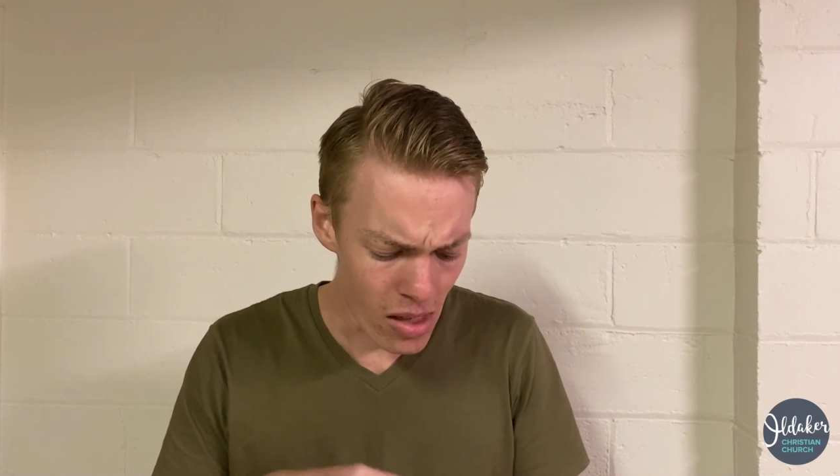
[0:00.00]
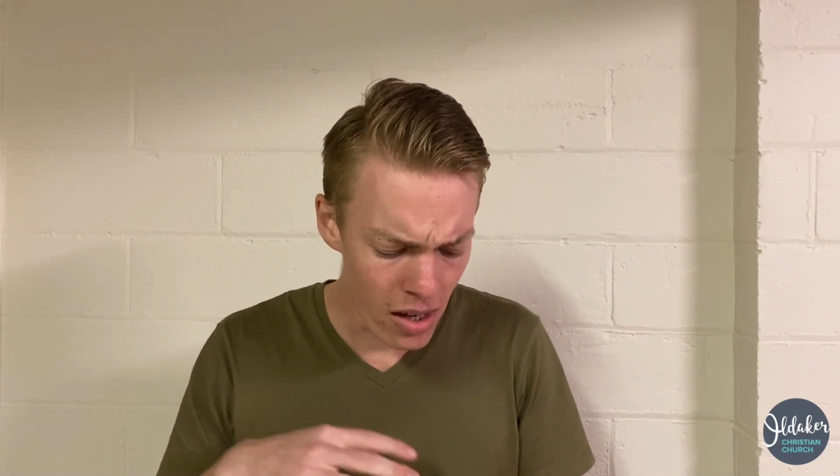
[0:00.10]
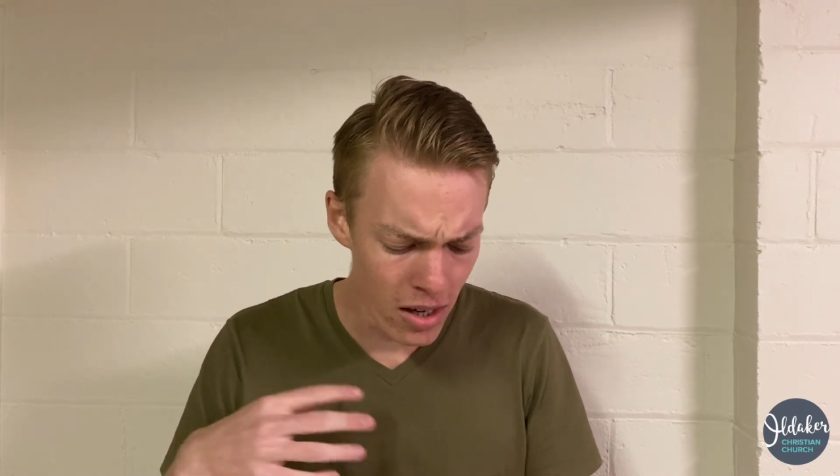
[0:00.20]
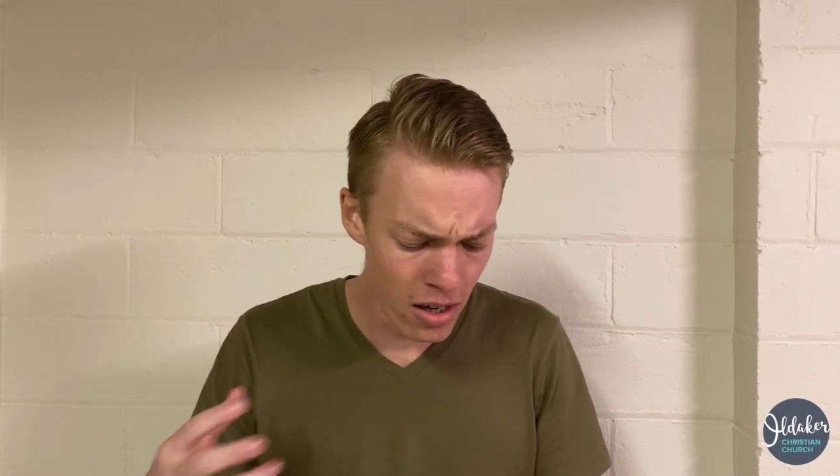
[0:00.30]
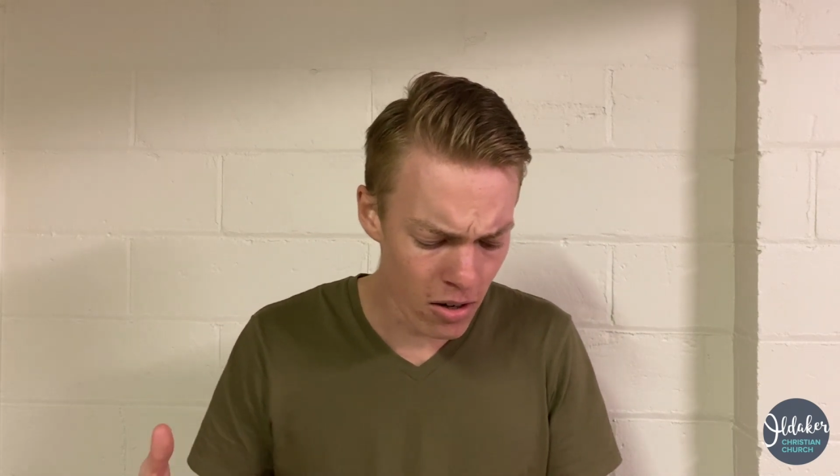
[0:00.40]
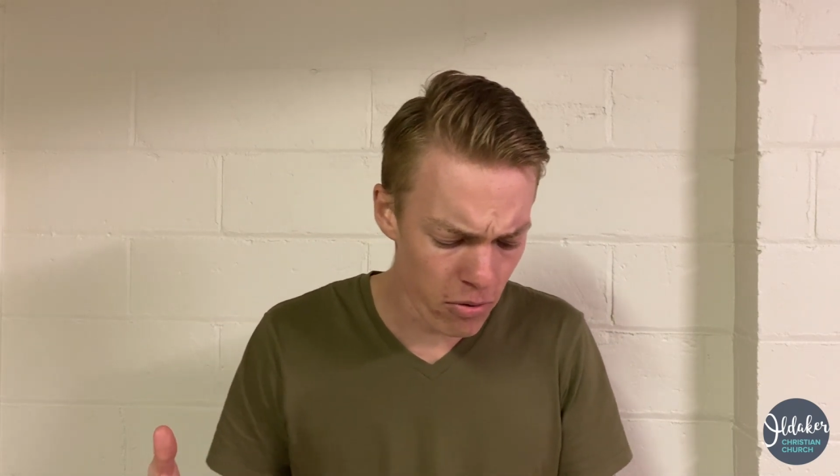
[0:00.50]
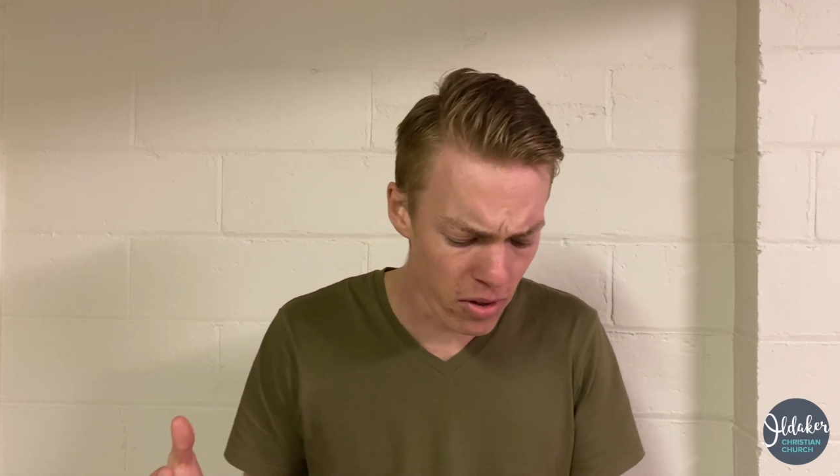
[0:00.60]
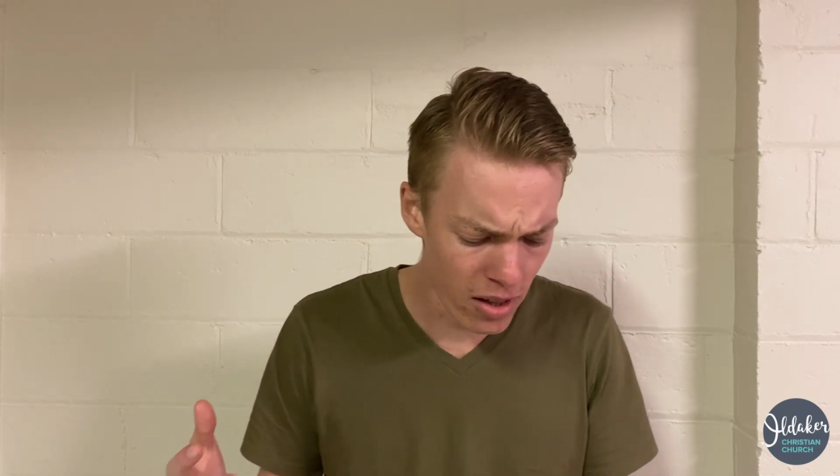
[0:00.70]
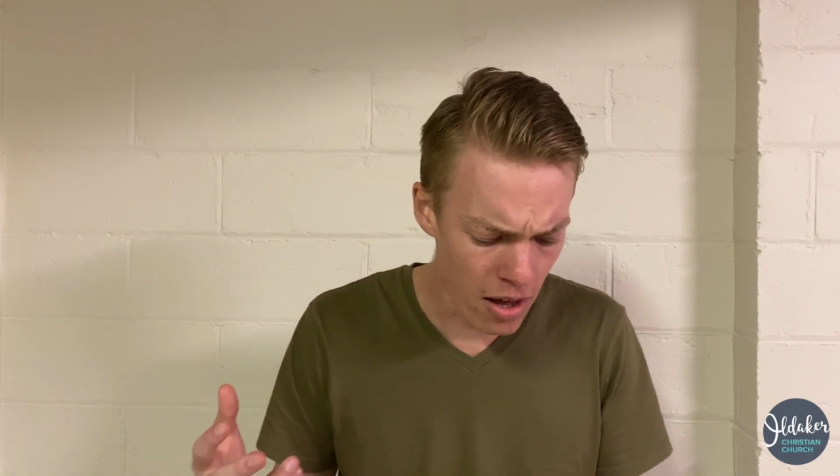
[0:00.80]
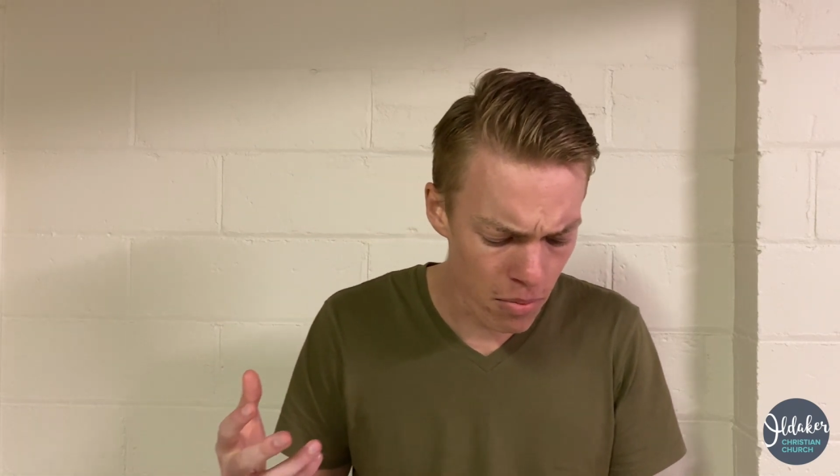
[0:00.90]
here, if you'll
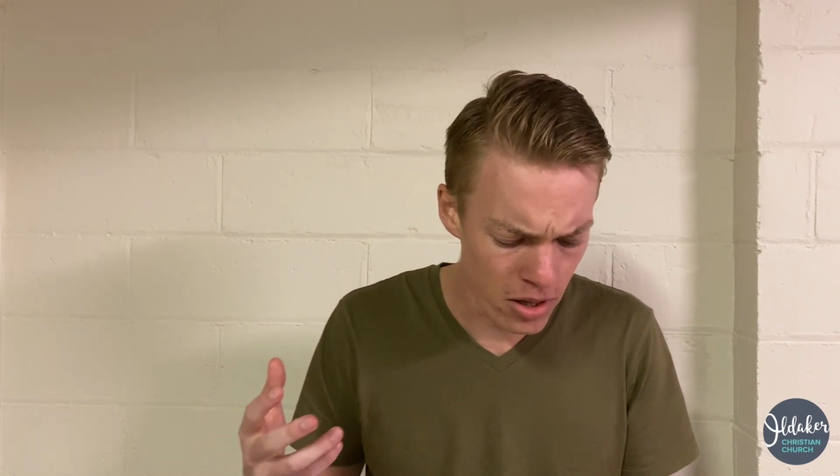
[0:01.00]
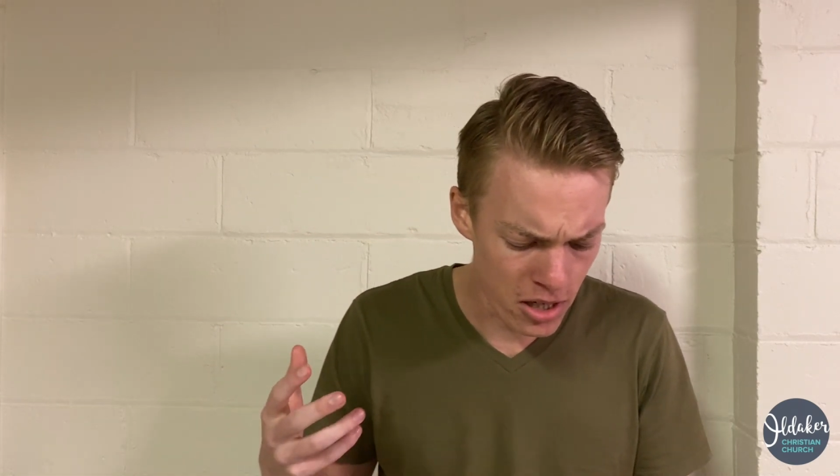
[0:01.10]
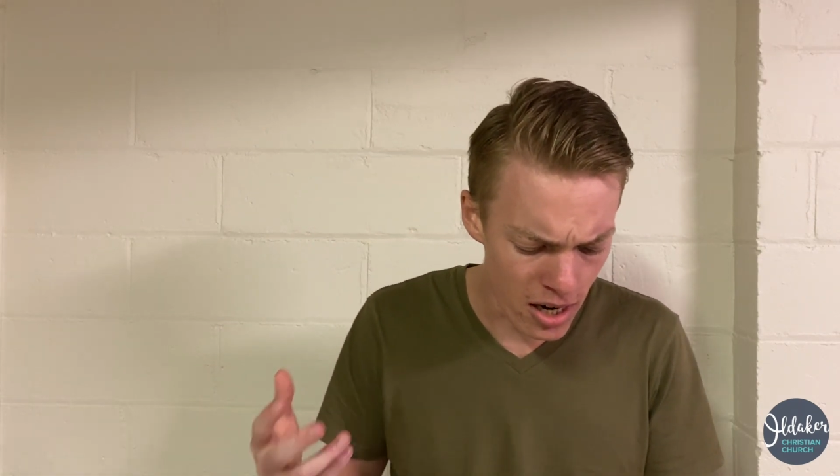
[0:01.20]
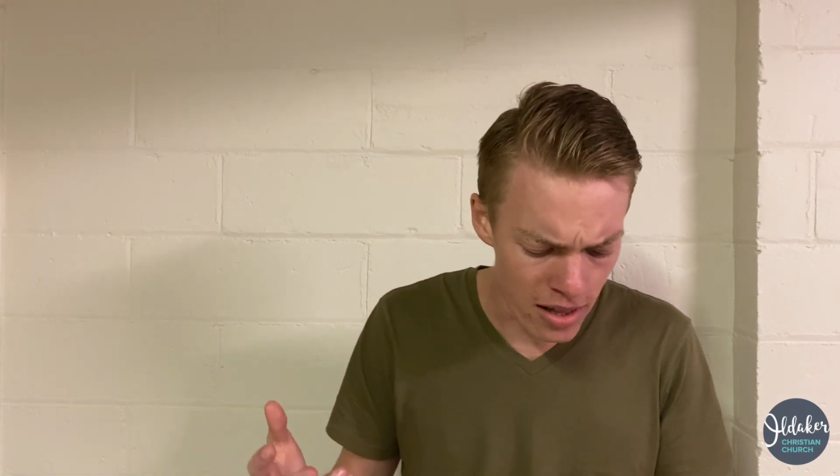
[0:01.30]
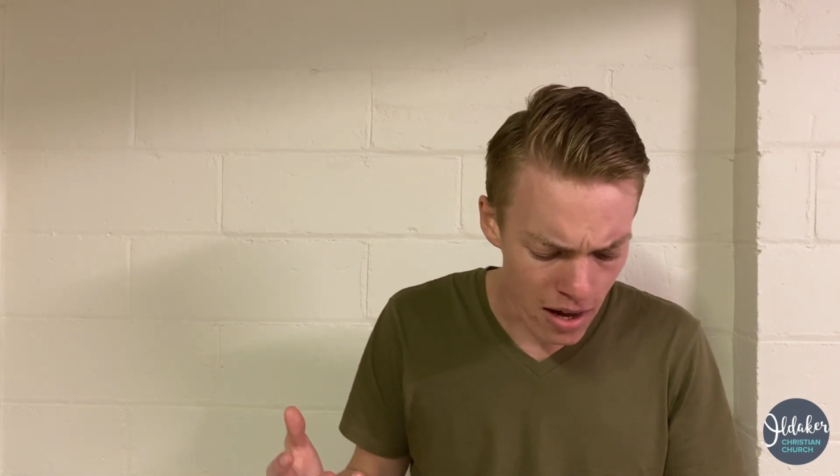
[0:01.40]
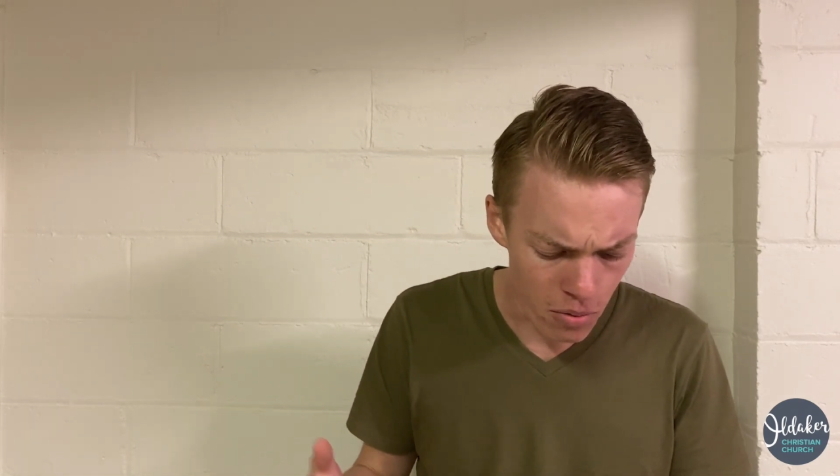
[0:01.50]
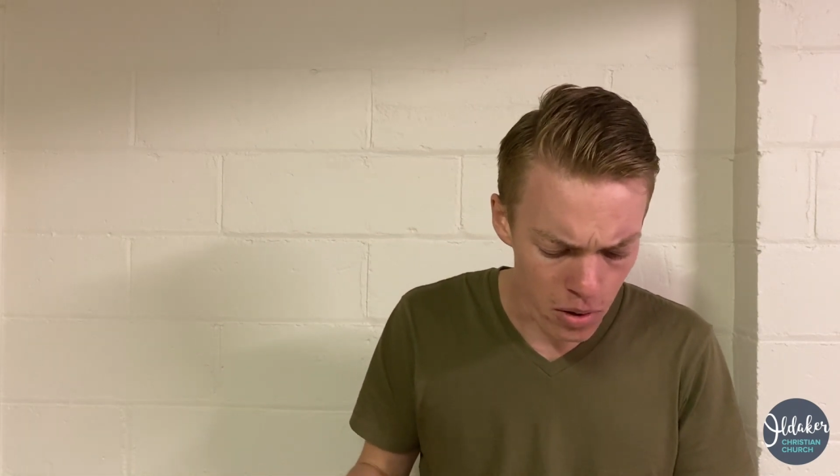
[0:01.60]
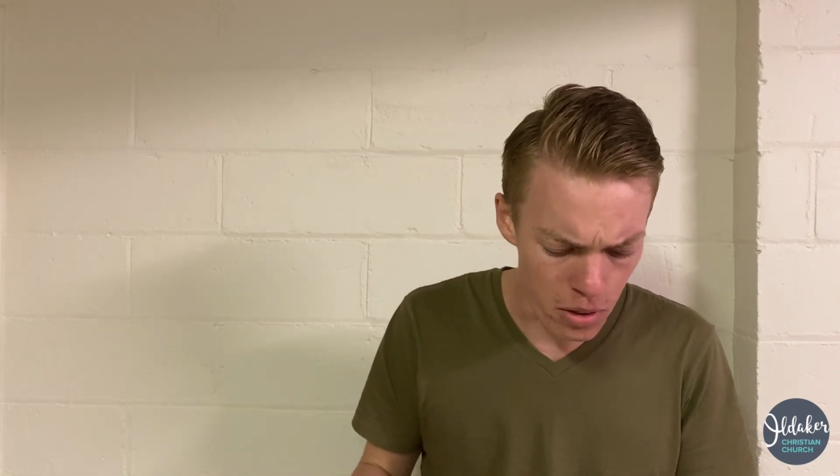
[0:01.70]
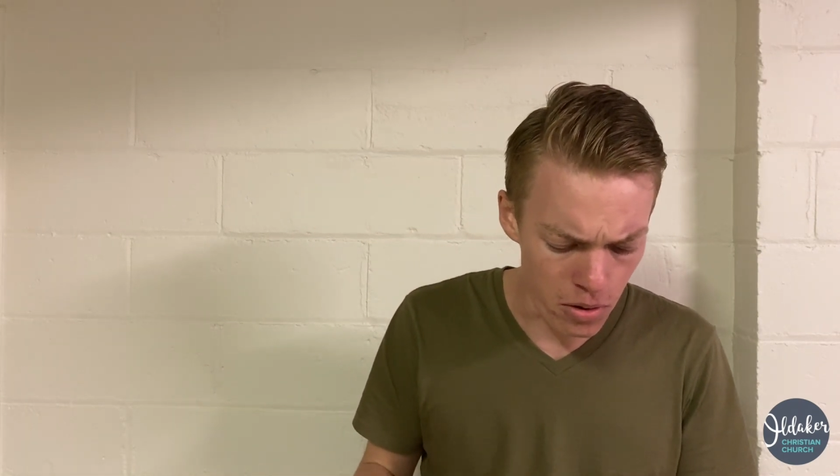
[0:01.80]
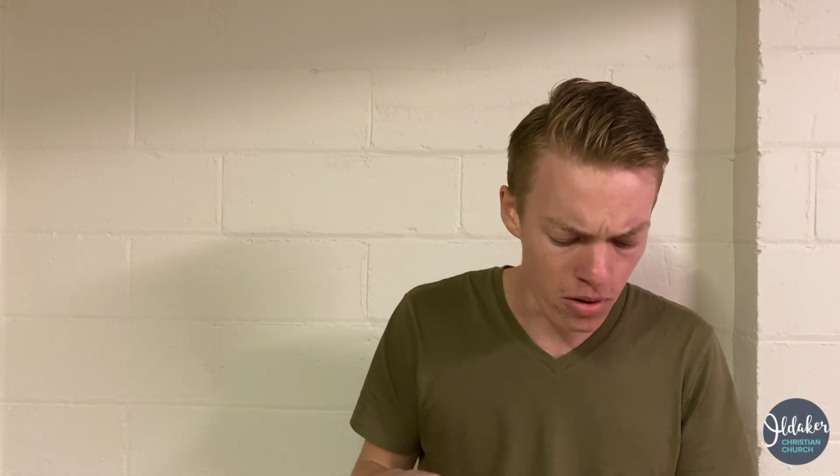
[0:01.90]
let me share that
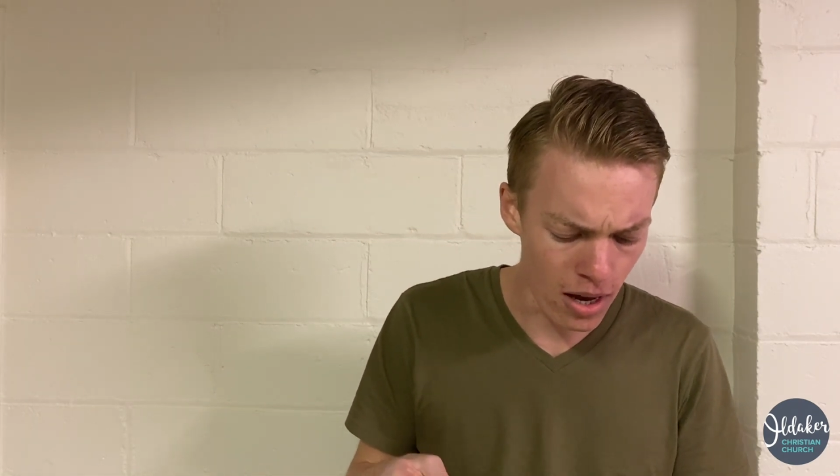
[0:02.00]
with you.